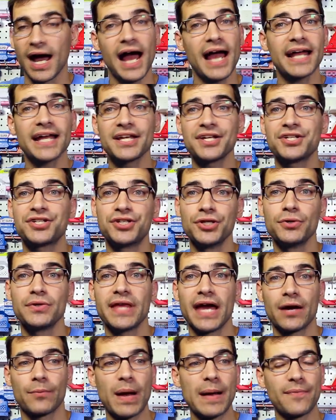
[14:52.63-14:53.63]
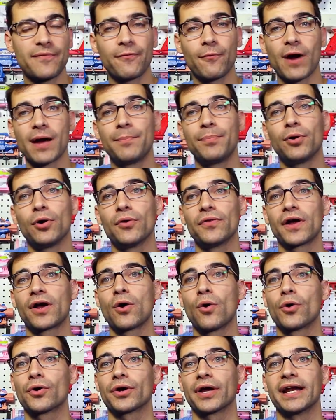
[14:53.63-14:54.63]
I can do that right before I pull the
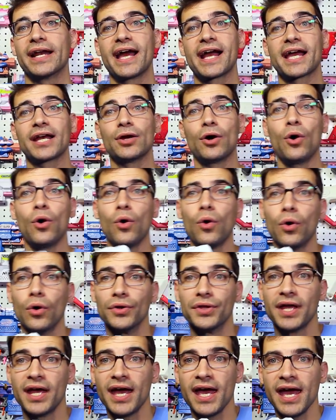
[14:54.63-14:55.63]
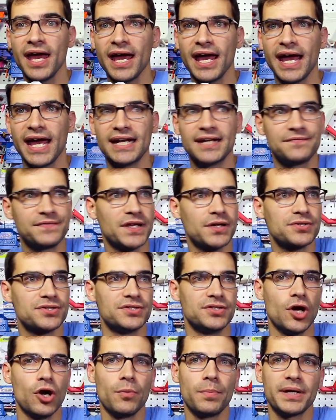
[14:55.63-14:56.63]
corner, and I can hold And if
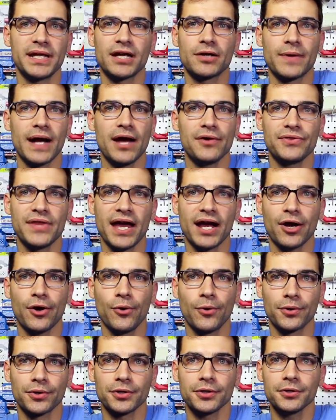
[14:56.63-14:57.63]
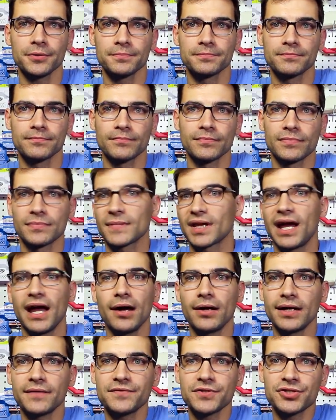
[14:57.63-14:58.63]
there's nobody around that corner,
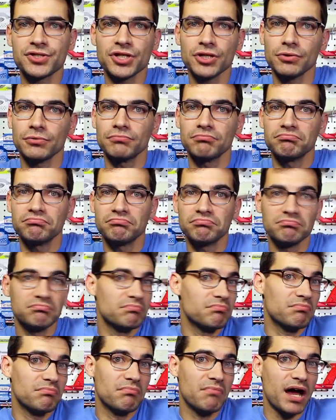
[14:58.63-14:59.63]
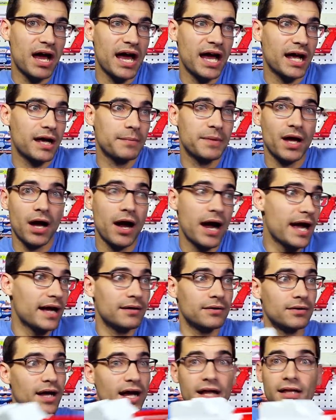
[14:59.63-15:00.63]
I don't have to shoot. I can be all
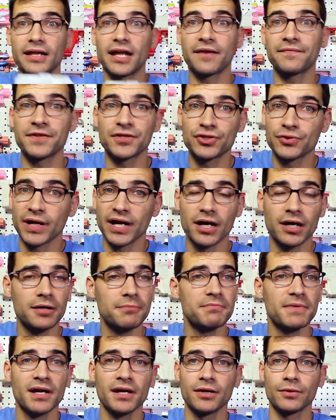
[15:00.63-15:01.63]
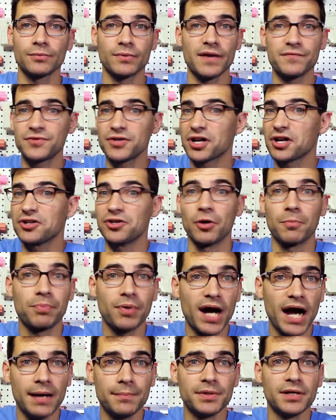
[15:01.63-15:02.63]
right. I'll let off the trigger, rev trigger, no
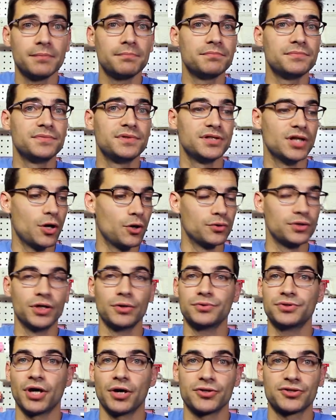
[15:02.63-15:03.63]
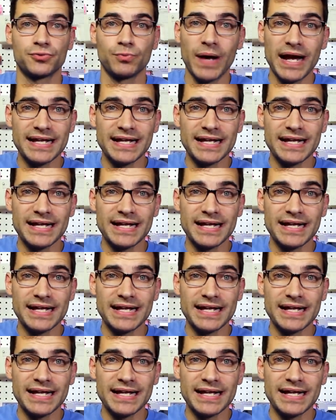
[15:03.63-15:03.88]
problem. No darts